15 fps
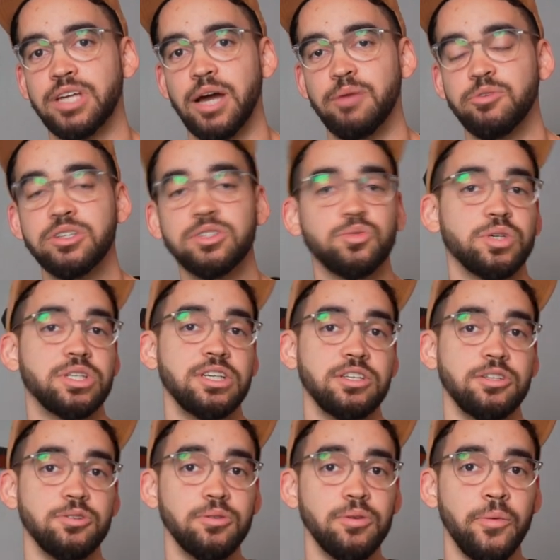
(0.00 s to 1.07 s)
cameras, what they
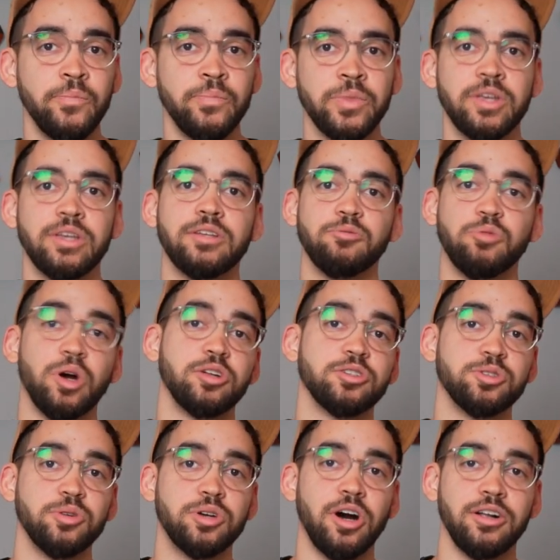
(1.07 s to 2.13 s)
do. And we
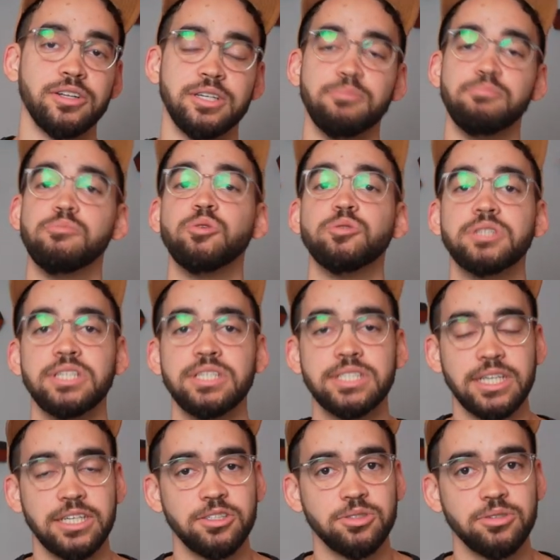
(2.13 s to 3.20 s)
also call them
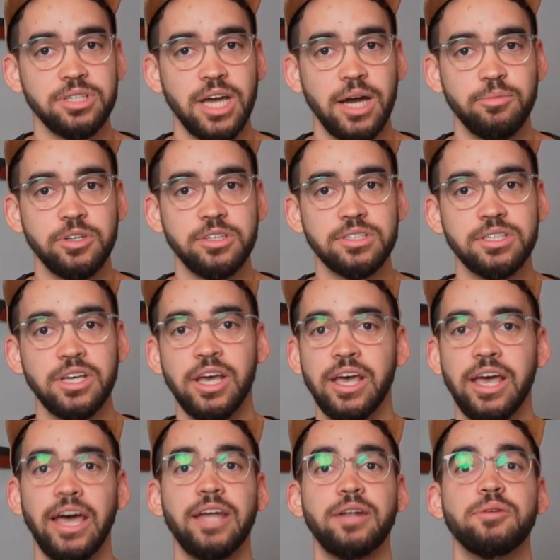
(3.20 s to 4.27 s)
multi-sensor cameras.
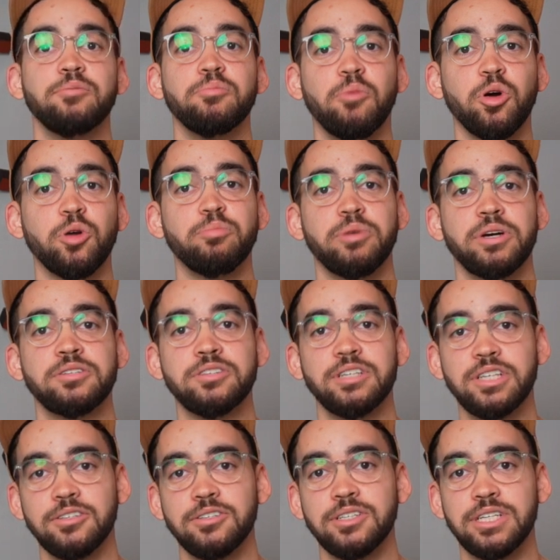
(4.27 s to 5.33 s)
And more
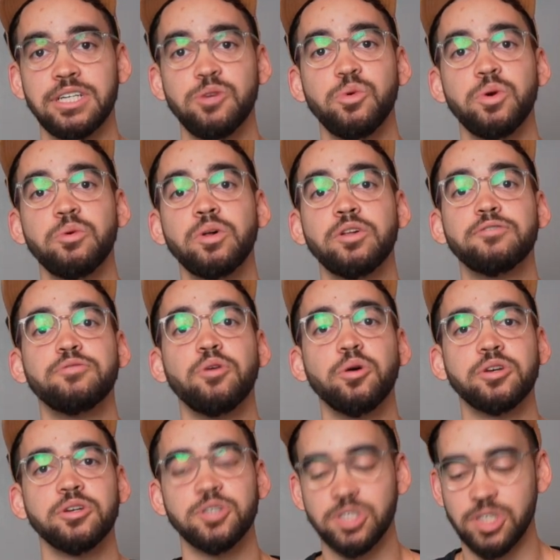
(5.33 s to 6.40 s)
particularly, we will
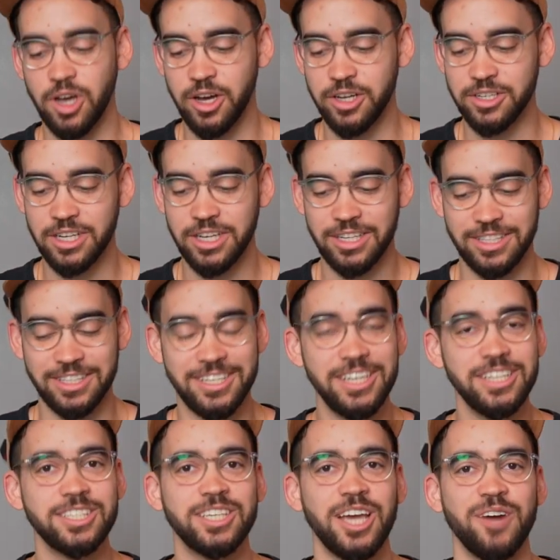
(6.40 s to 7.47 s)
focus on
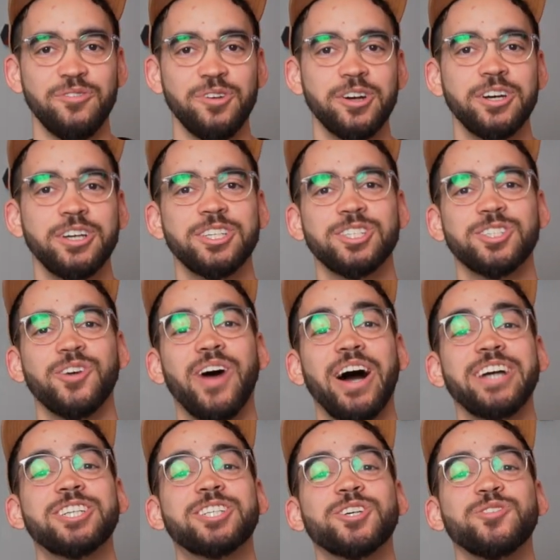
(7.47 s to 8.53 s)
this camera. So
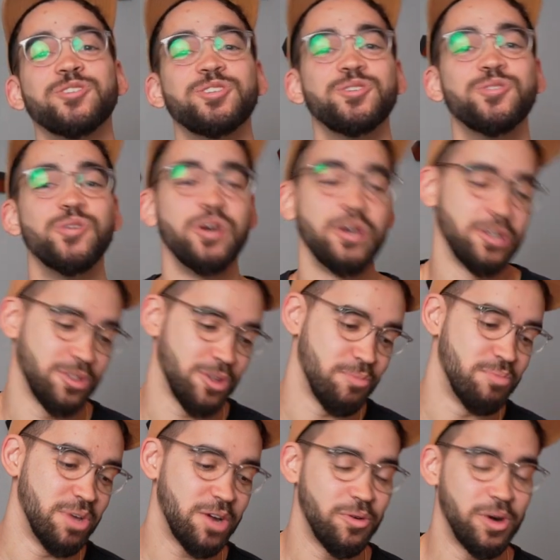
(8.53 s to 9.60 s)
I showed you the
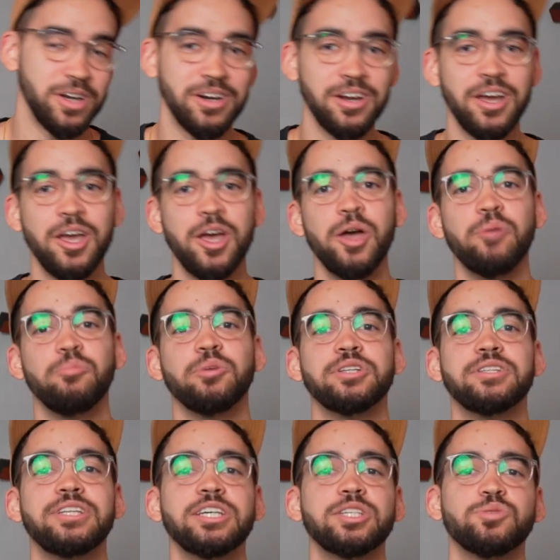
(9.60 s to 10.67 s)
big one,
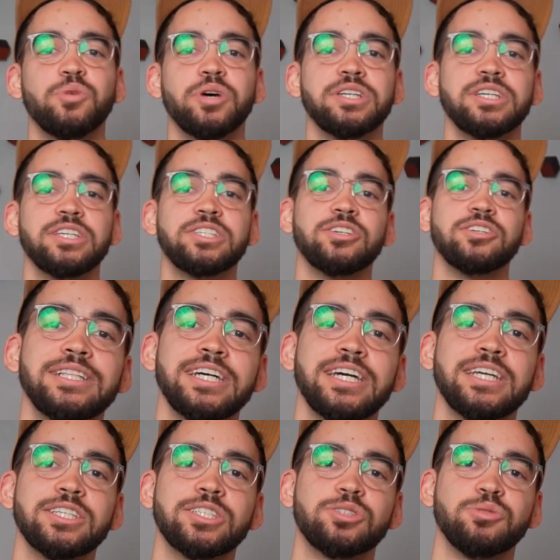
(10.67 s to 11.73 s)
but this one is the
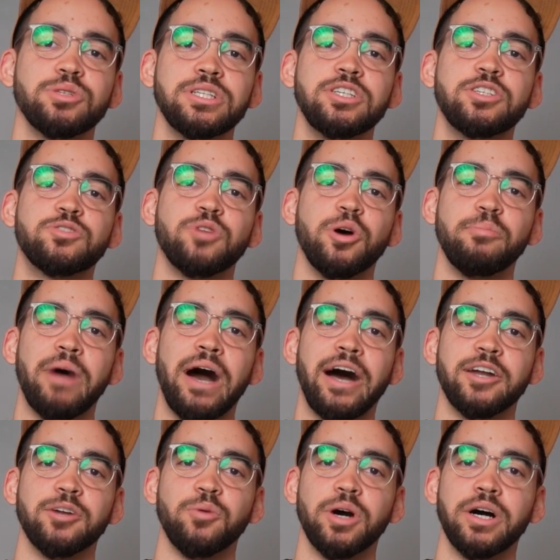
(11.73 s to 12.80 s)
latest release from
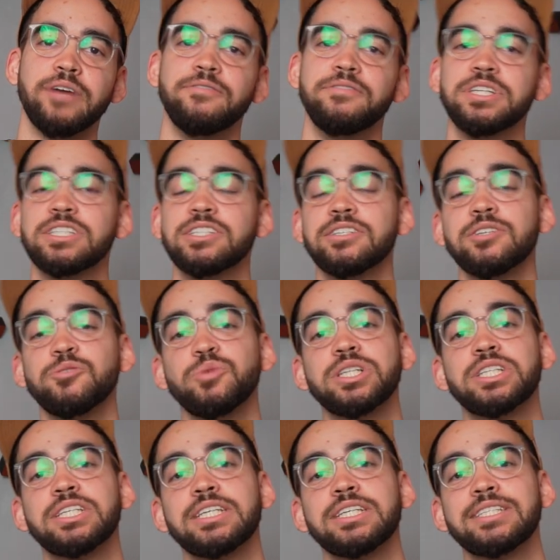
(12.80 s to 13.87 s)
Hanwha Vision,
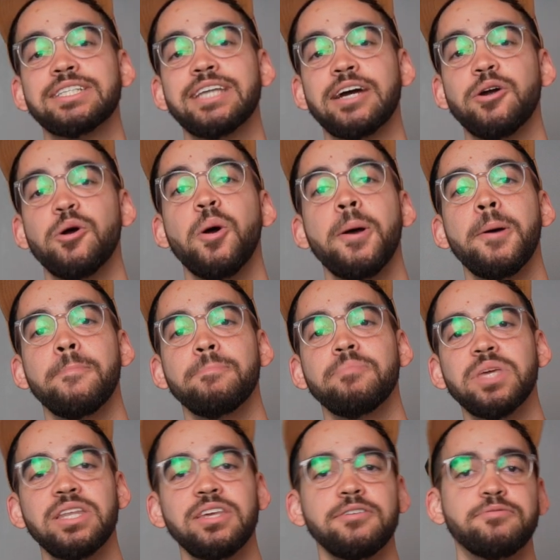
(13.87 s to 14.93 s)
which is their
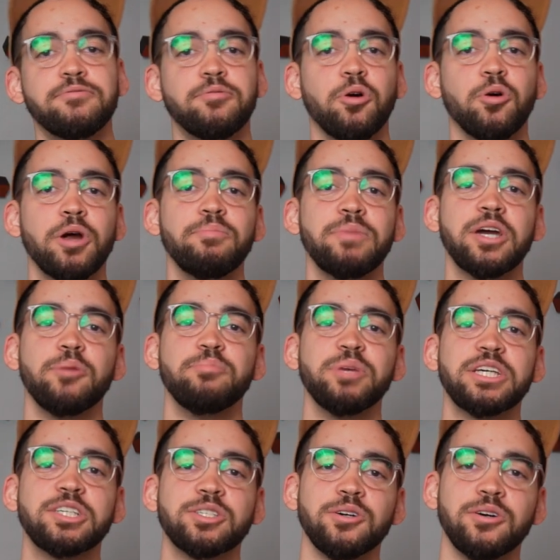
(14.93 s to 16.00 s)
mini
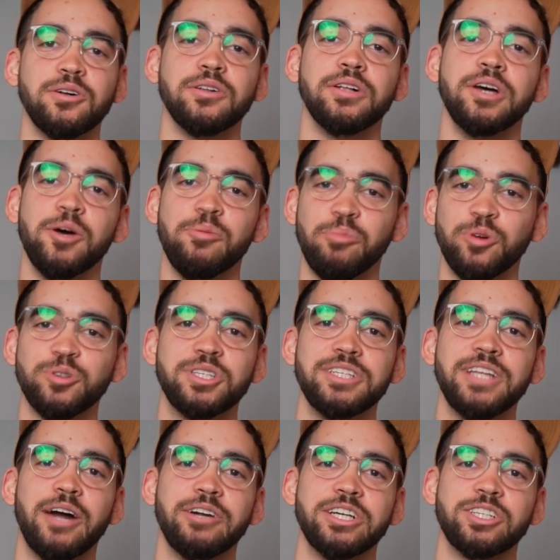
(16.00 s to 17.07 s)
4-megapixel
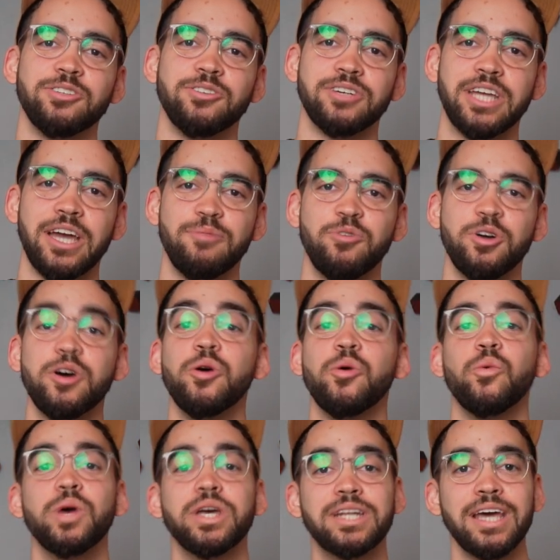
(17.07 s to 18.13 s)
multi-directional camera
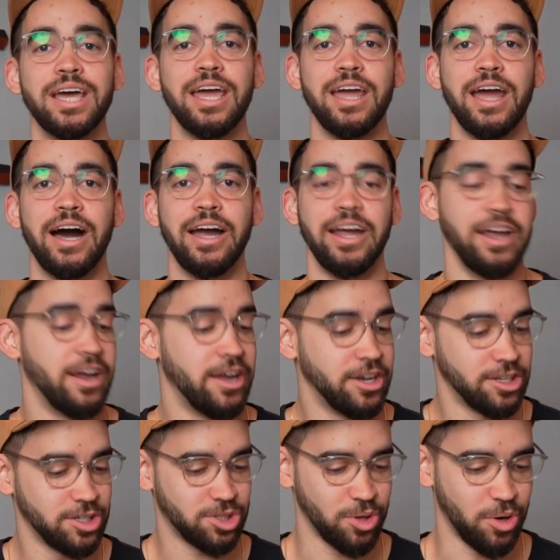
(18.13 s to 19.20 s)
with AI.
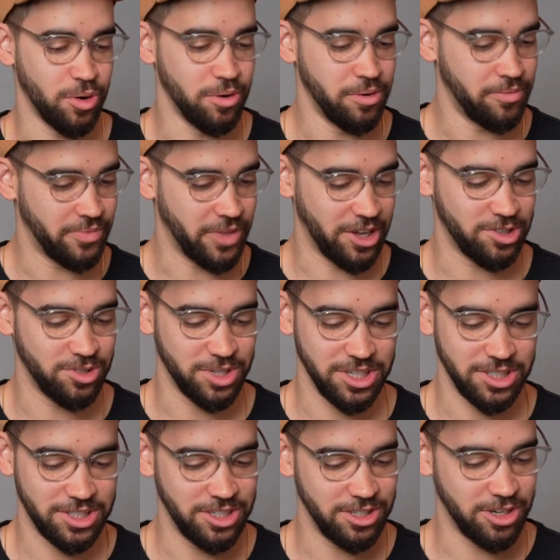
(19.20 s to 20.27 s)
So as you
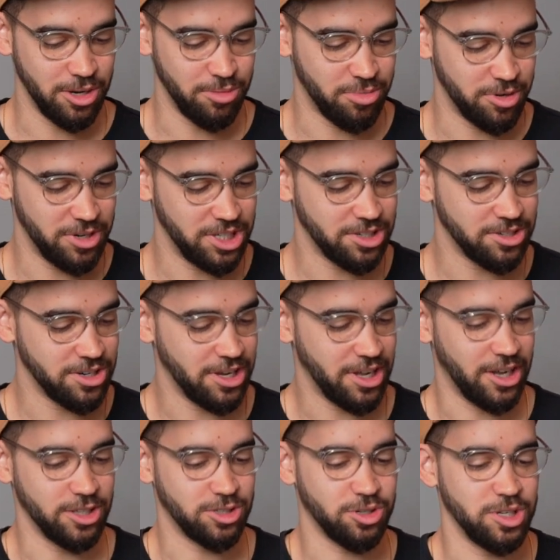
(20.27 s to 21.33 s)
can see in comparison,
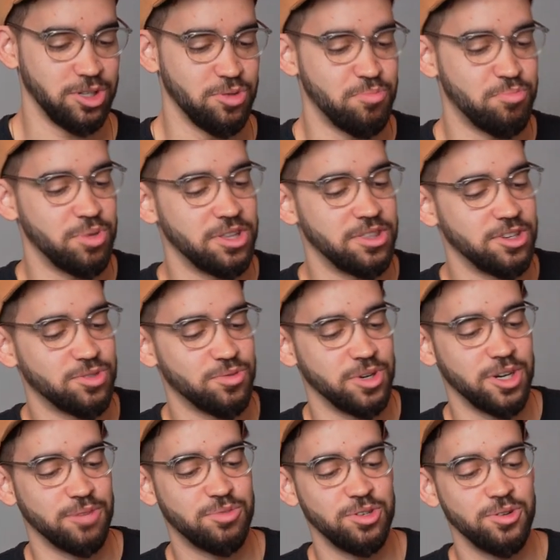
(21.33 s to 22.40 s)
I'll try to pick this
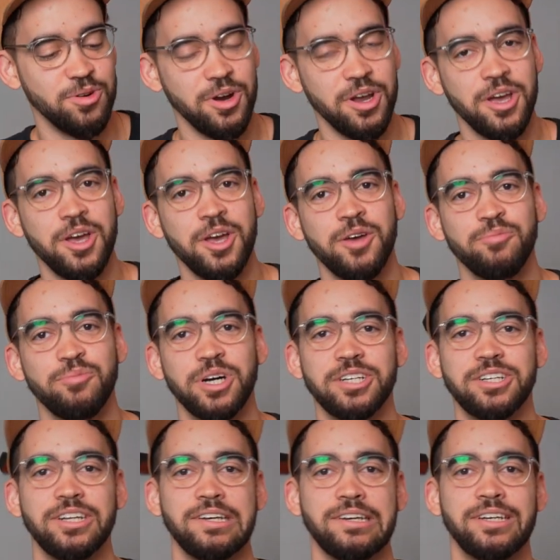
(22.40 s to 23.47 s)
one up too,
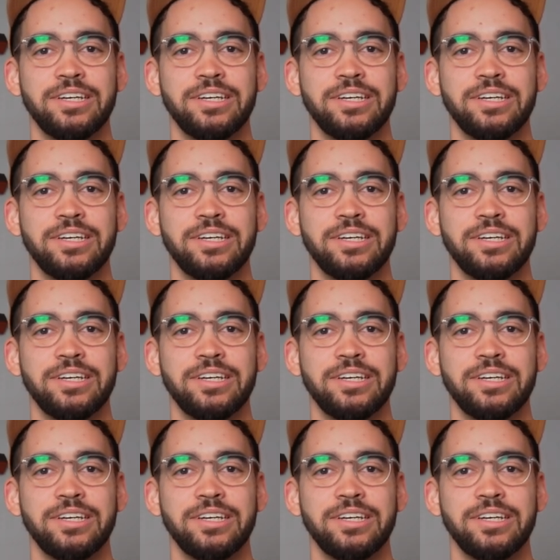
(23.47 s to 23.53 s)
but